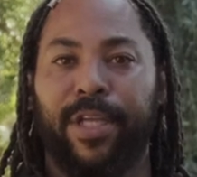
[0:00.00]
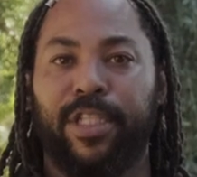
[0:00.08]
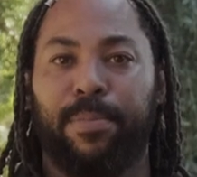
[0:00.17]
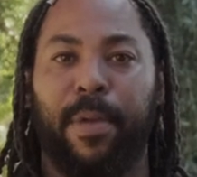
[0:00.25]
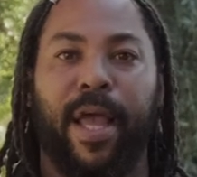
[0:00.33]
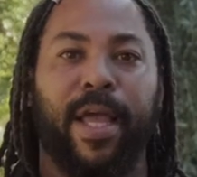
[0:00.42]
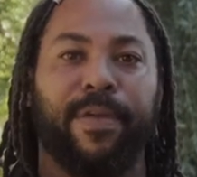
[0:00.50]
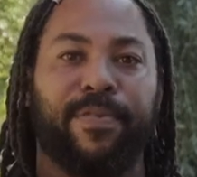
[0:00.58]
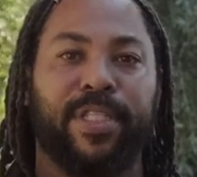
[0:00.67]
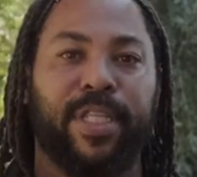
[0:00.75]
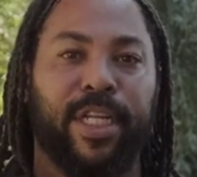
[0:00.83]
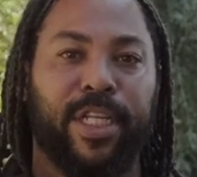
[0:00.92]
East Bay, for
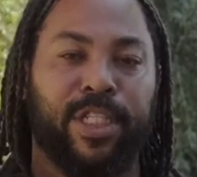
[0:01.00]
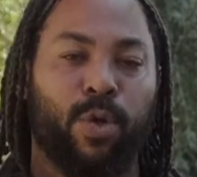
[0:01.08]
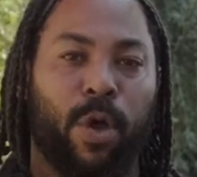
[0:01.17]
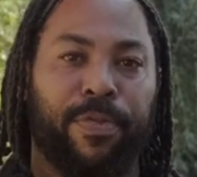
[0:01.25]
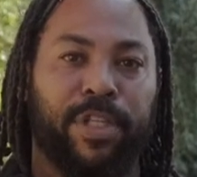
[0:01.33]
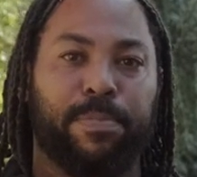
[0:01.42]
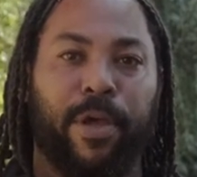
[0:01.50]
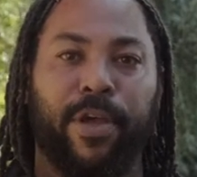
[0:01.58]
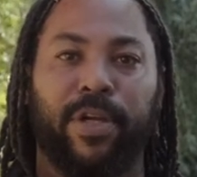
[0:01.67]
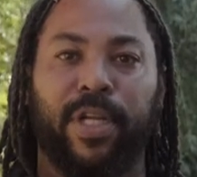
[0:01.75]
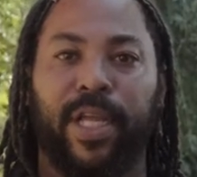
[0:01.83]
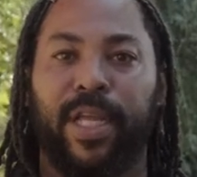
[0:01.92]
cities north as
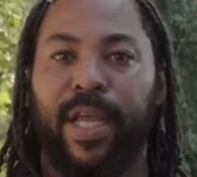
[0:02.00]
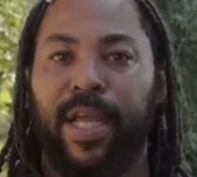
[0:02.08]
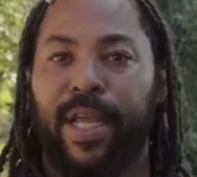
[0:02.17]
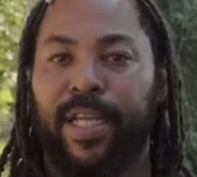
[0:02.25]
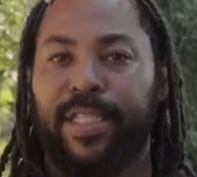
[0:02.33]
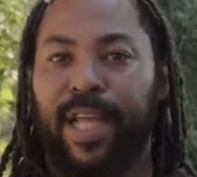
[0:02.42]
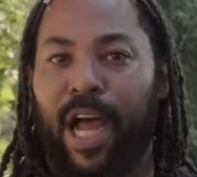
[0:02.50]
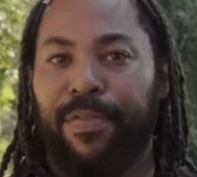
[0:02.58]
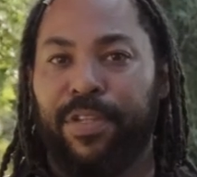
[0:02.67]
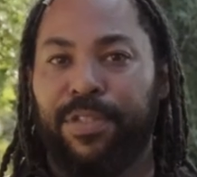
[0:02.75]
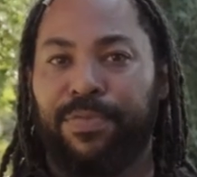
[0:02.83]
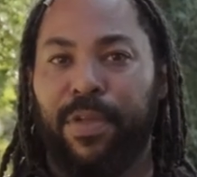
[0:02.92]
Berkeley, as south
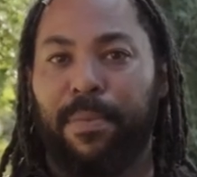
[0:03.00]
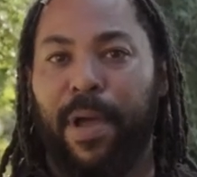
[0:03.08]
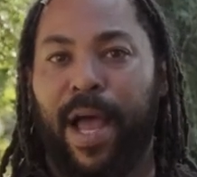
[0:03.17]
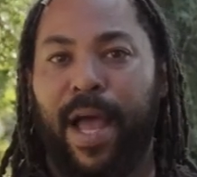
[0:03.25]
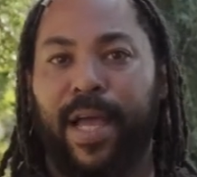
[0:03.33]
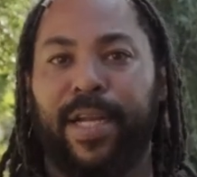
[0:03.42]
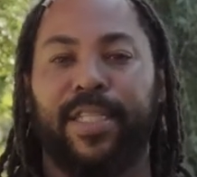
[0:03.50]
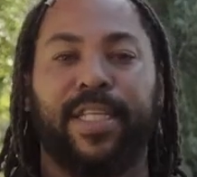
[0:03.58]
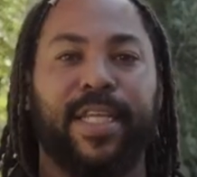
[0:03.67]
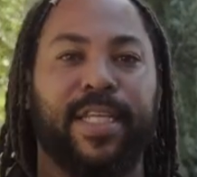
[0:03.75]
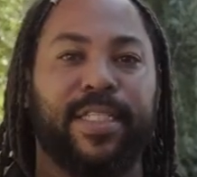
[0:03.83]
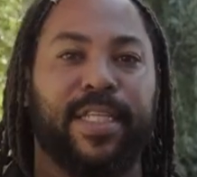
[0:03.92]
as Fremont, and as
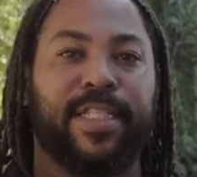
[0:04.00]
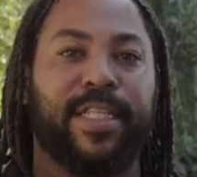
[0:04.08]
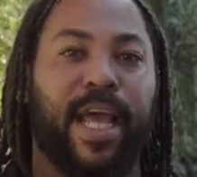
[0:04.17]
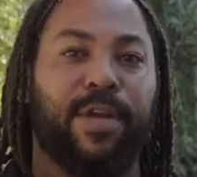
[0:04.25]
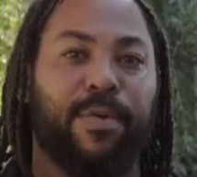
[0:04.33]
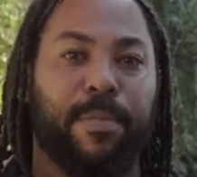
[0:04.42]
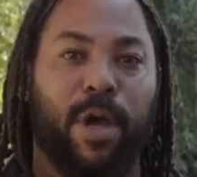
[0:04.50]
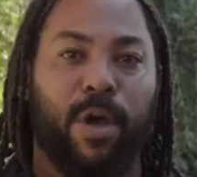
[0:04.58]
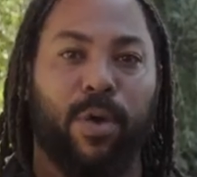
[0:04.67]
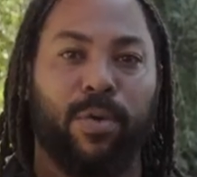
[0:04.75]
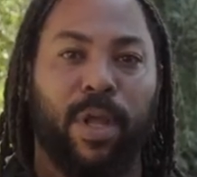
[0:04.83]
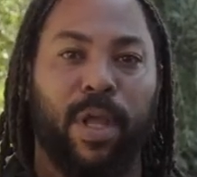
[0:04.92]
east as San
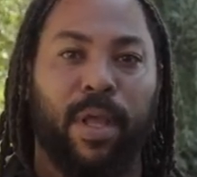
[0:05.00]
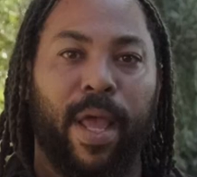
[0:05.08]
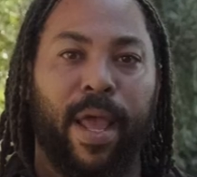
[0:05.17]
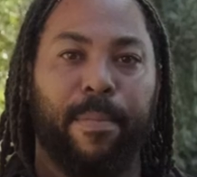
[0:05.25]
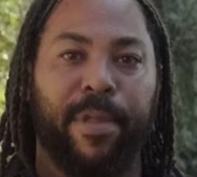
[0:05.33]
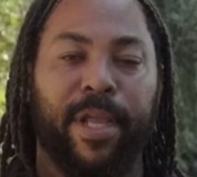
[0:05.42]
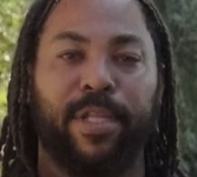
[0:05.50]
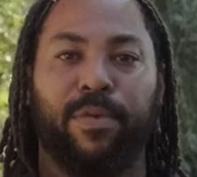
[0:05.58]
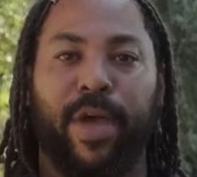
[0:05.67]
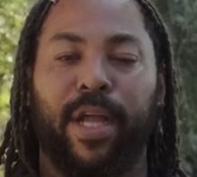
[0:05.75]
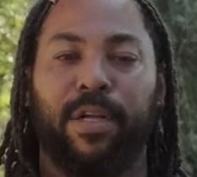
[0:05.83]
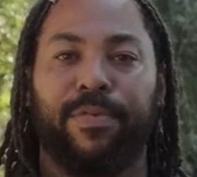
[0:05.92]
Ramon. And being
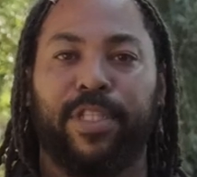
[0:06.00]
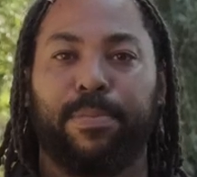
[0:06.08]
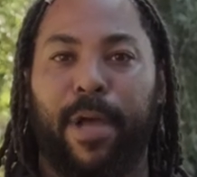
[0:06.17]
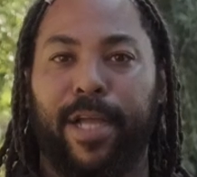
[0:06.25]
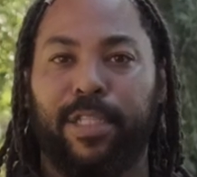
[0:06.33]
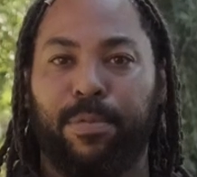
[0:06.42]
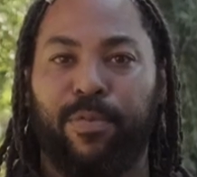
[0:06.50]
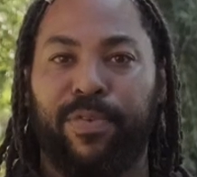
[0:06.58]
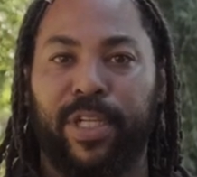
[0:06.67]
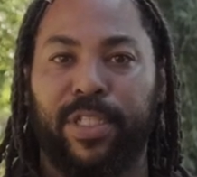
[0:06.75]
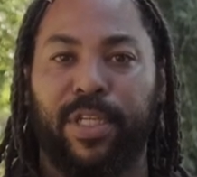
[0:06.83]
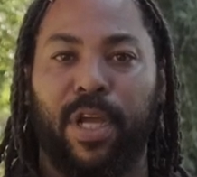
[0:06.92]
directly responsible for
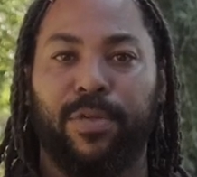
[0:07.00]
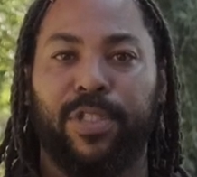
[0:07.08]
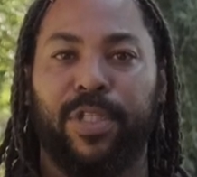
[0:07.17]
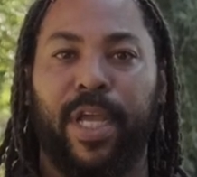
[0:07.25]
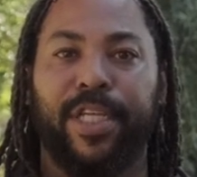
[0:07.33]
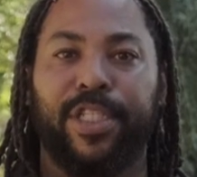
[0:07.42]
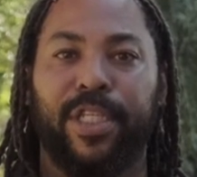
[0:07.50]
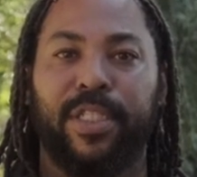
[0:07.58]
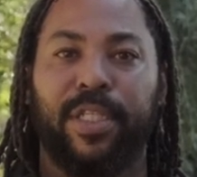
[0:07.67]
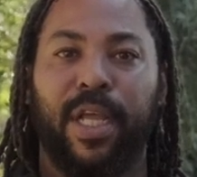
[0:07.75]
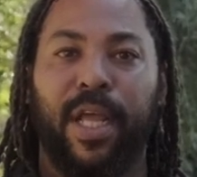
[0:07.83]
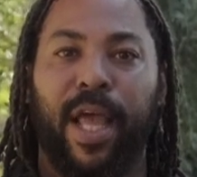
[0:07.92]
these negotiations
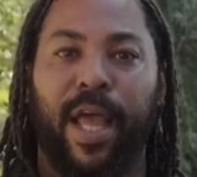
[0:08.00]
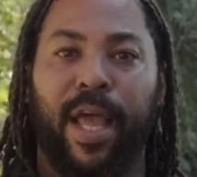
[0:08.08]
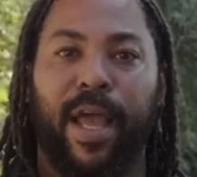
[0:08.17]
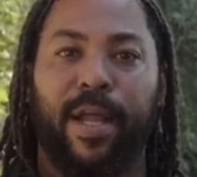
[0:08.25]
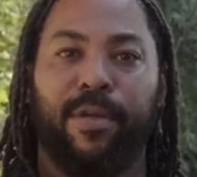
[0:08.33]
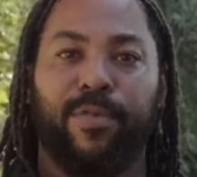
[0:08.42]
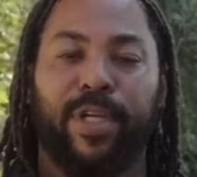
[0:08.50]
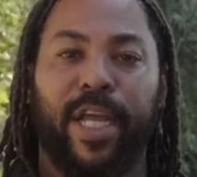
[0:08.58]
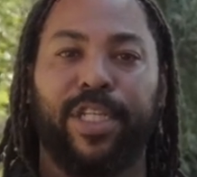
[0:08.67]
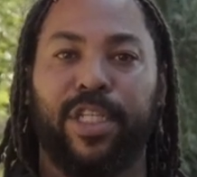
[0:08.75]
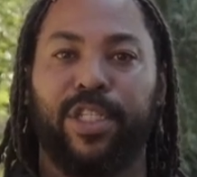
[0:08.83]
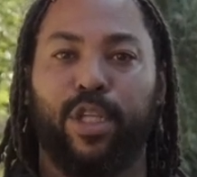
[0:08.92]
and
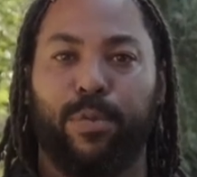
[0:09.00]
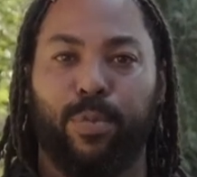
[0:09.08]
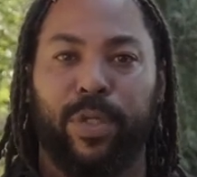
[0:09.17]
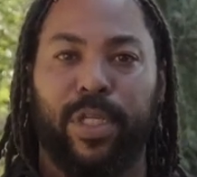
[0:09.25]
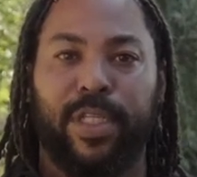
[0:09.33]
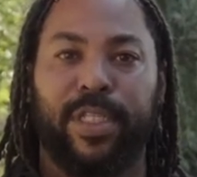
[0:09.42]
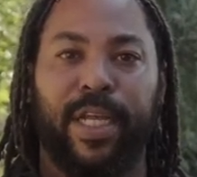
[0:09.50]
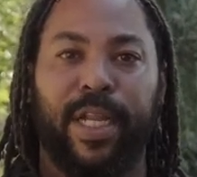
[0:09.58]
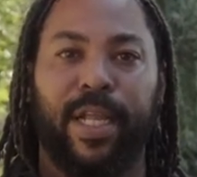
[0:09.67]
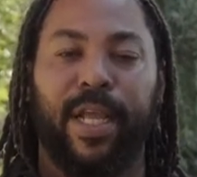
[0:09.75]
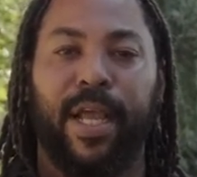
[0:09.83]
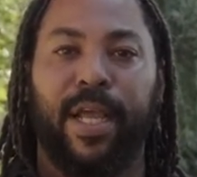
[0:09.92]
relationships with the
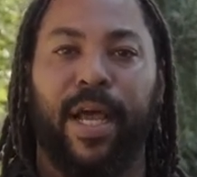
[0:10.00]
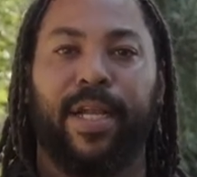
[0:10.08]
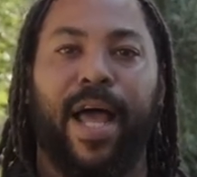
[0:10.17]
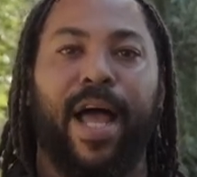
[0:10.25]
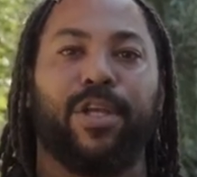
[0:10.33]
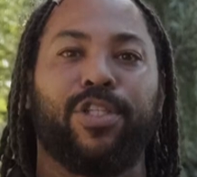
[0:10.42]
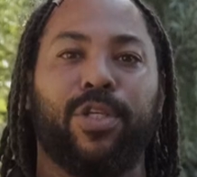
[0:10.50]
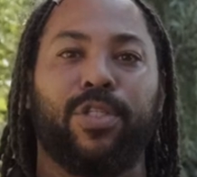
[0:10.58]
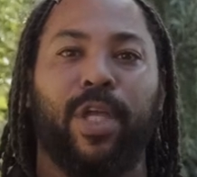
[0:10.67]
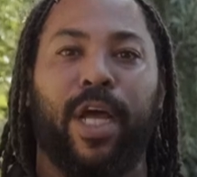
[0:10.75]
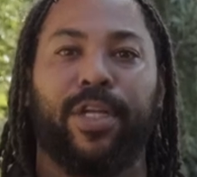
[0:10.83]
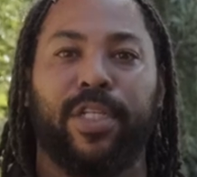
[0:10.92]
city allows you
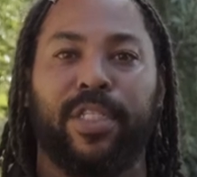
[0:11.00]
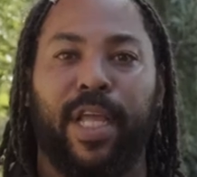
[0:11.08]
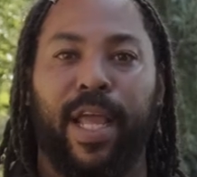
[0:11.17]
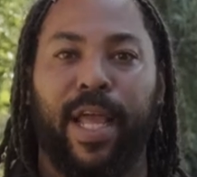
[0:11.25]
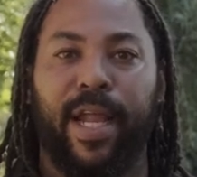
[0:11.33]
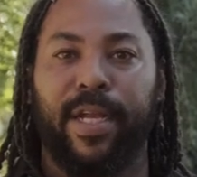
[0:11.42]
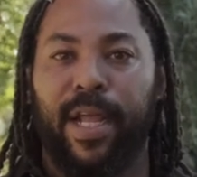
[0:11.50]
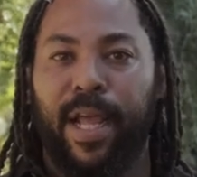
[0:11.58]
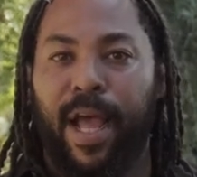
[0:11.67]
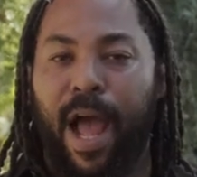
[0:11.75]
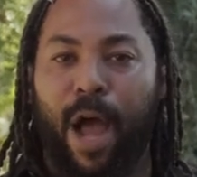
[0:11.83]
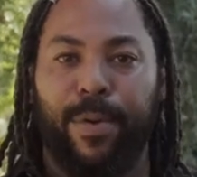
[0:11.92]
to understand
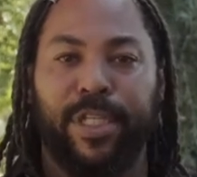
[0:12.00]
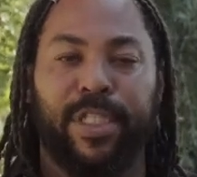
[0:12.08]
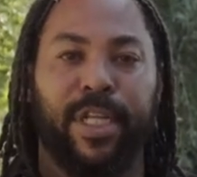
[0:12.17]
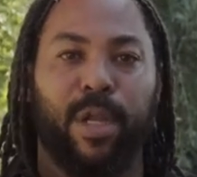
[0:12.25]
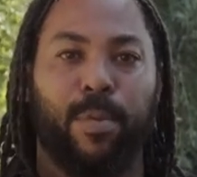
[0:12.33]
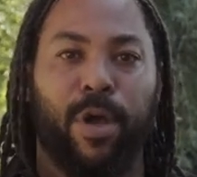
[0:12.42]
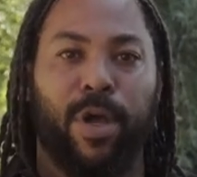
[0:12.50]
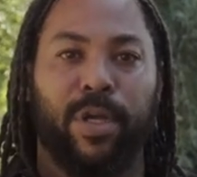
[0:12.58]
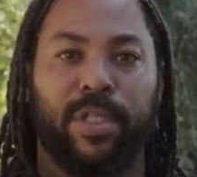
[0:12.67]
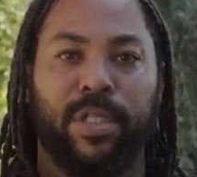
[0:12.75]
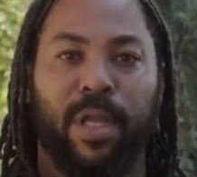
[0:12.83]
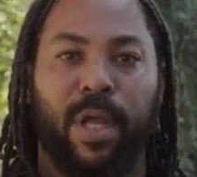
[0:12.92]
how a city
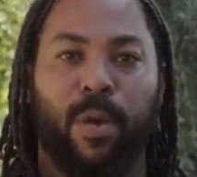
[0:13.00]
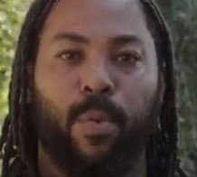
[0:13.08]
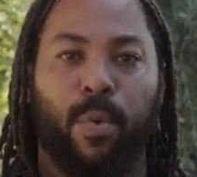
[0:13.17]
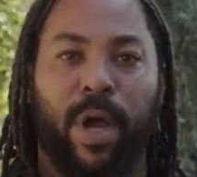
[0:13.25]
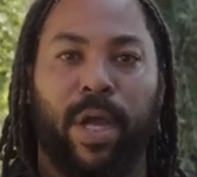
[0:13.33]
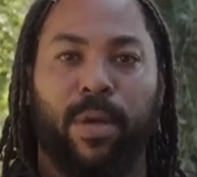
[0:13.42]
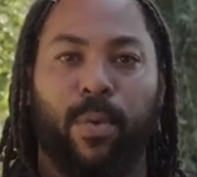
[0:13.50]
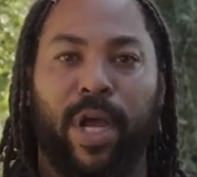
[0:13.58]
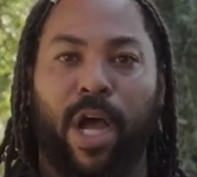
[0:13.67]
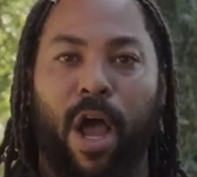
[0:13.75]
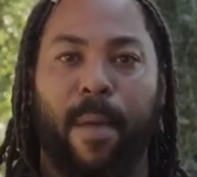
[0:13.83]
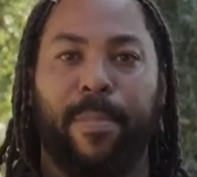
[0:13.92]
works,
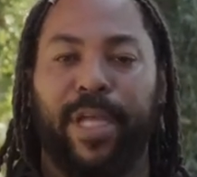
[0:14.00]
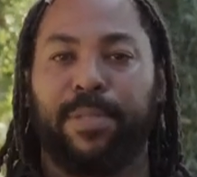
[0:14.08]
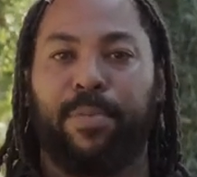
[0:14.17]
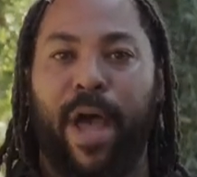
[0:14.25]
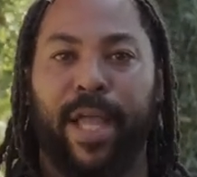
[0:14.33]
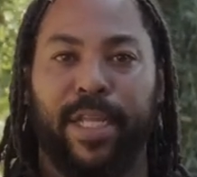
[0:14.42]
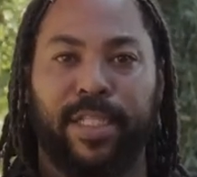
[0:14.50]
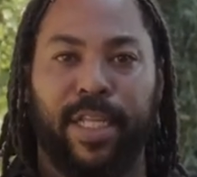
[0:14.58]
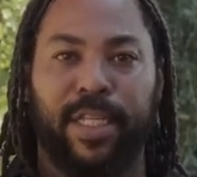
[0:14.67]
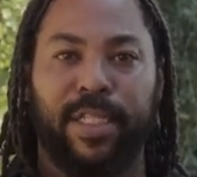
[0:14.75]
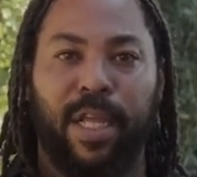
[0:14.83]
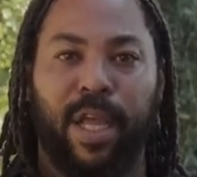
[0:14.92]
what are best
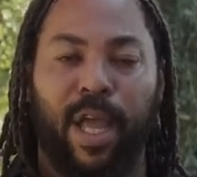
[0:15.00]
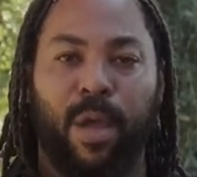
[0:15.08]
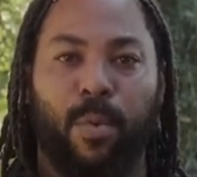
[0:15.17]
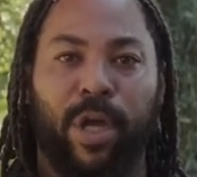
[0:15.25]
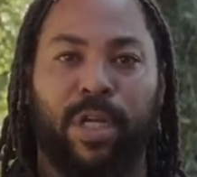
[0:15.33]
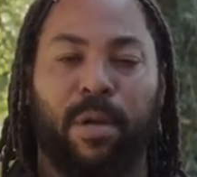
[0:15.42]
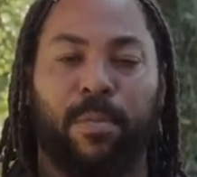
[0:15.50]
practices, and what are the